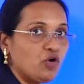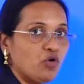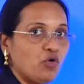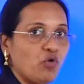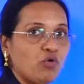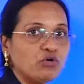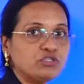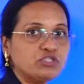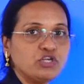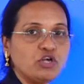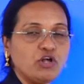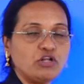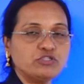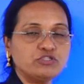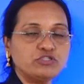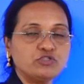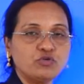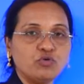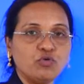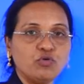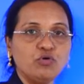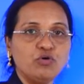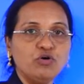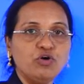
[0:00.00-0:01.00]
nodes
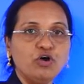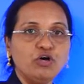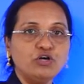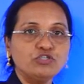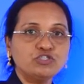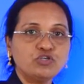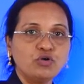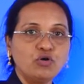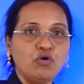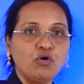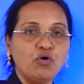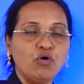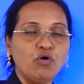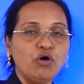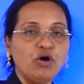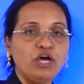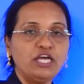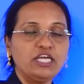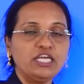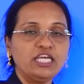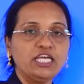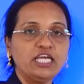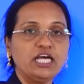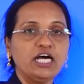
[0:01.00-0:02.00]
also. So,
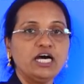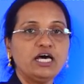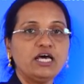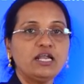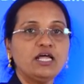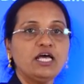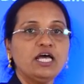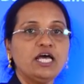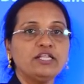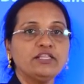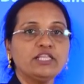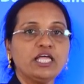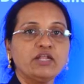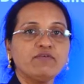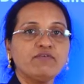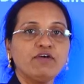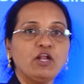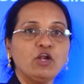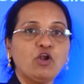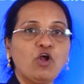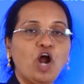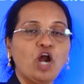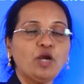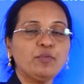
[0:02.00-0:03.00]
here there will
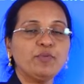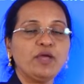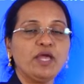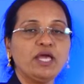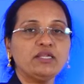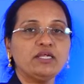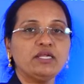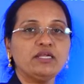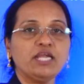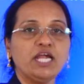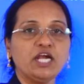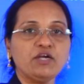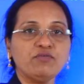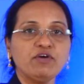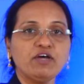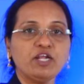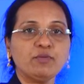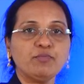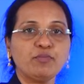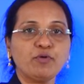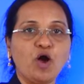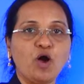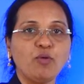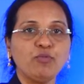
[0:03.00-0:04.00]
not be any
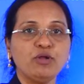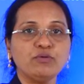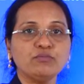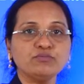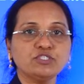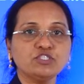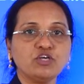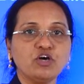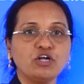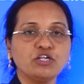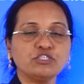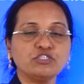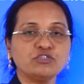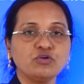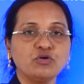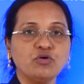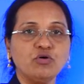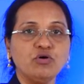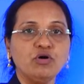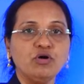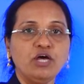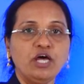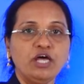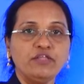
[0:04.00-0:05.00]
network problems
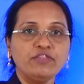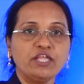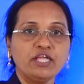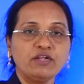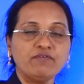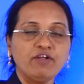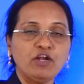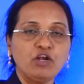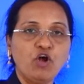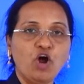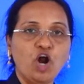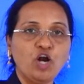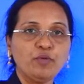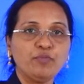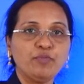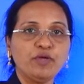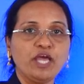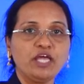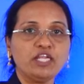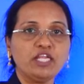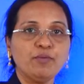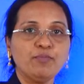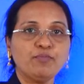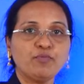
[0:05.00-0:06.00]
also, there will not be
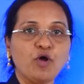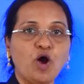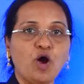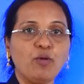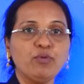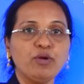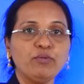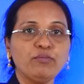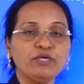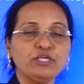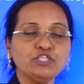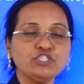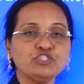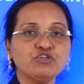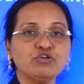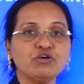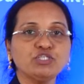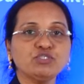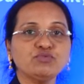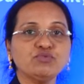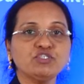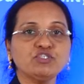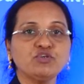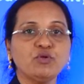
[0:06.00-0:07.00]
any problem
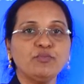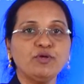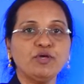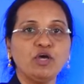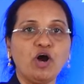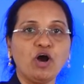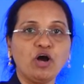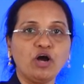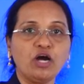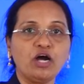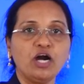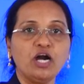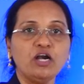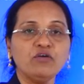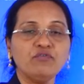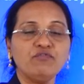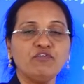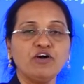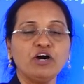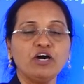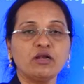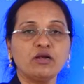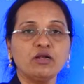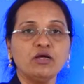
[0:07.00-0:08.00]
issues which will be occurred
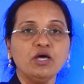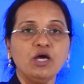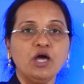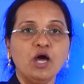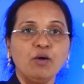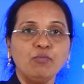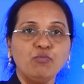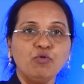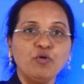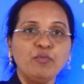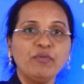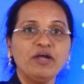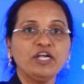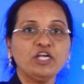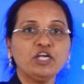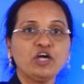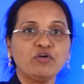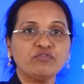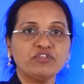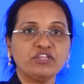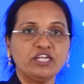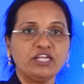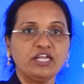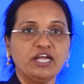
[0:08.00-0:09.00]
for movement
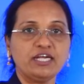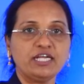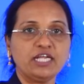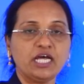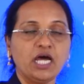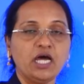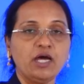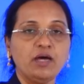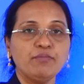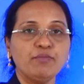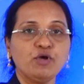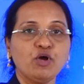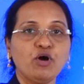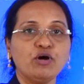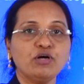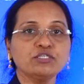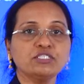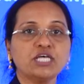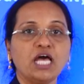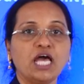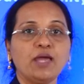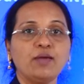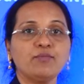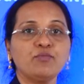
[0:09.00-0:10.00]
of the data, because
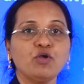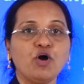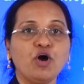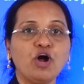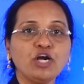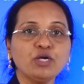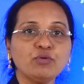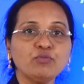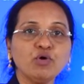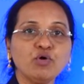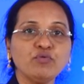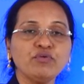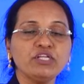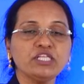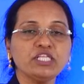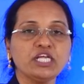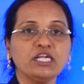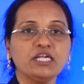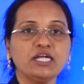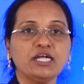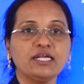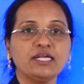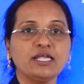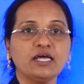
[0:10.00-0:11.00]
I am not moving the
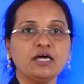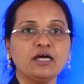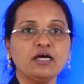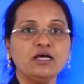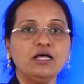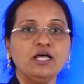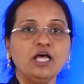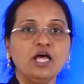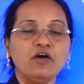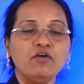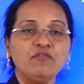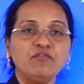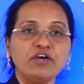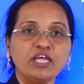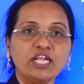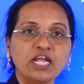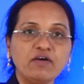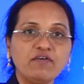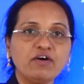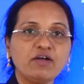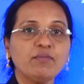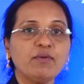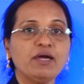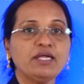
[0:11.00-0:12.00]
data.
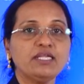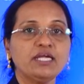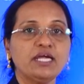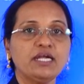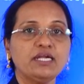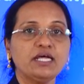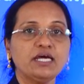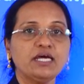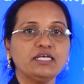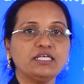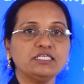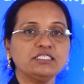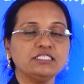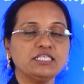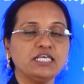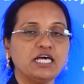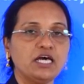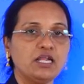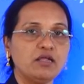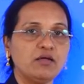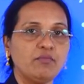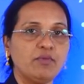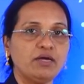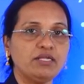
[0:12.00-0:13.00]
Wherever my data is
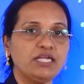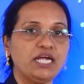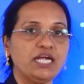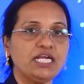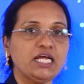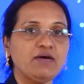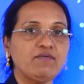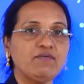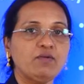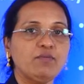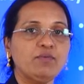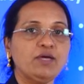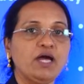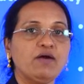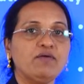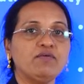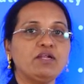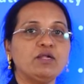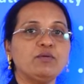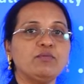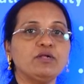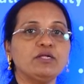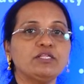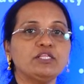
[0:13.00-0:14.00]
there, my data will be
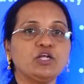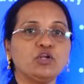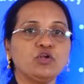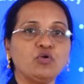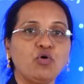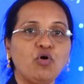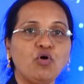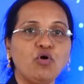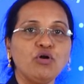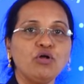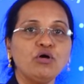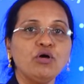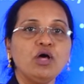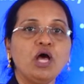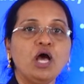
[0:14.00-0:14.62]
available in the node,